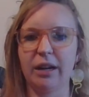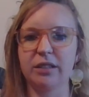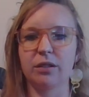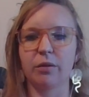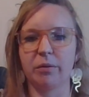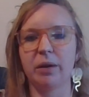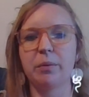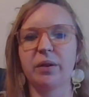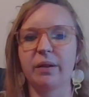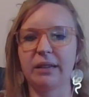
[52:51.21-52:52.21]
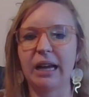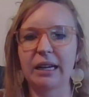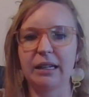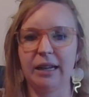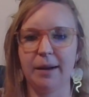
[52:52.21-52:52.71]
And so remember that
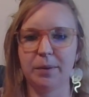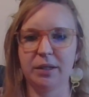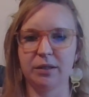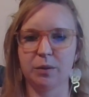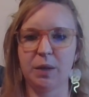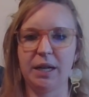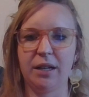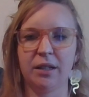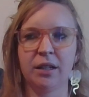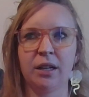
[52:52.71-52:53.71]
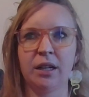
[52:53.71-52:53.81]
that can happen as well.